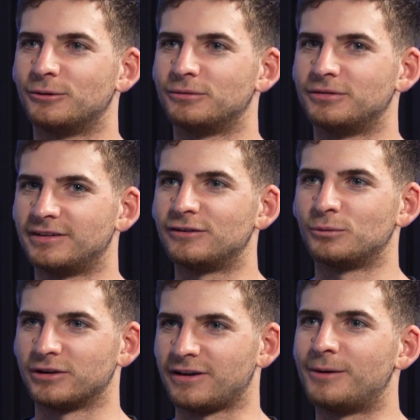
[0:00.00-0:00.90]
this is
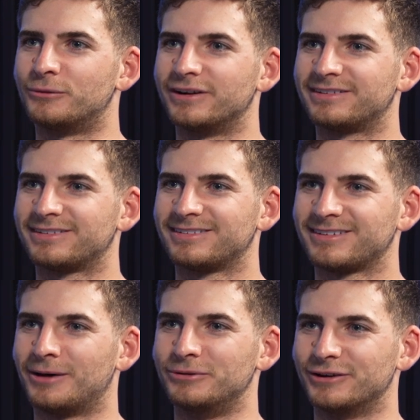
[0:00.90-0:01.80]
where Dom was
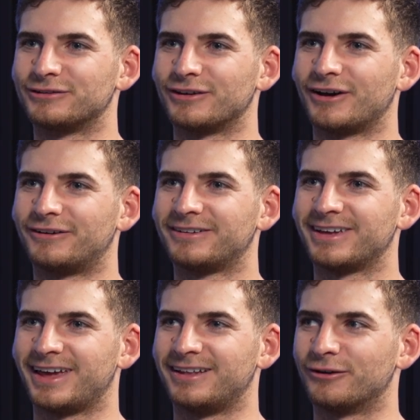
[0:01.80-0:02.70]
a couple years ago.
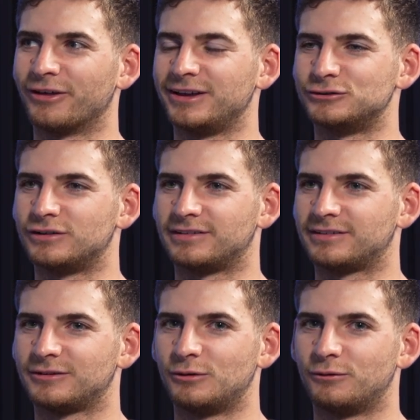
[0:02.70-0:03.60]
And they're like, just
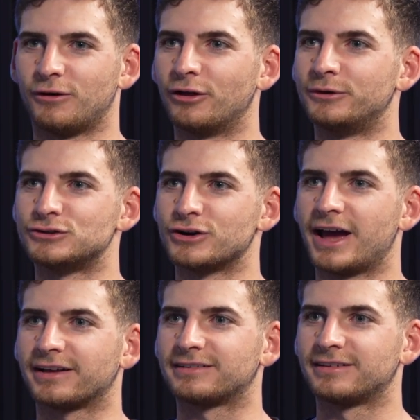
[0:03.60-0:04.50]
follow his
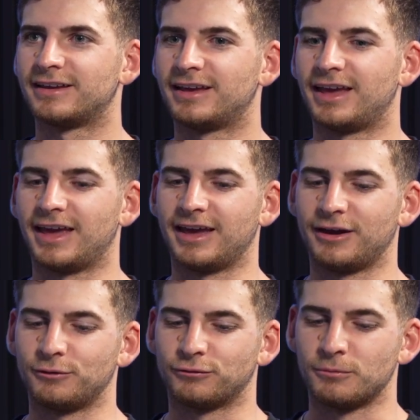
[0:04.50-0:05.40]
tracks.
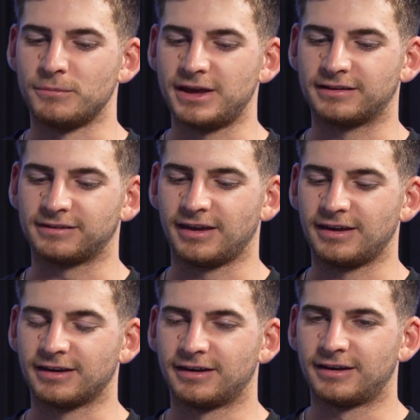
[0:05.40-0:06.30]
And for me, it's
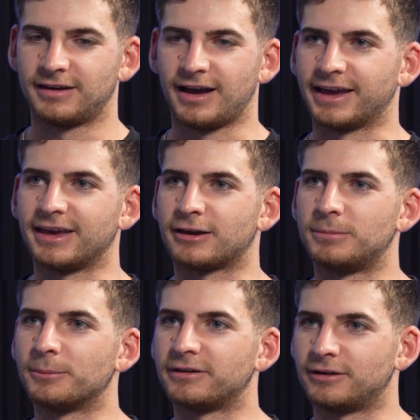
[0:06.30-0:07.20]
like, I can't
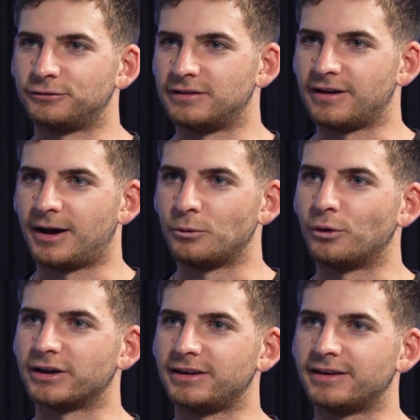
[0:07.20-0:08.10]
compare myself to Dom and
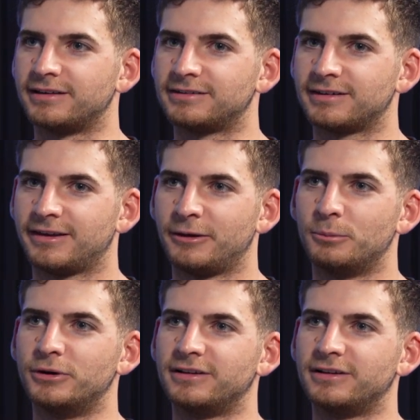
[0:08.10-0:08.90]
where he is, but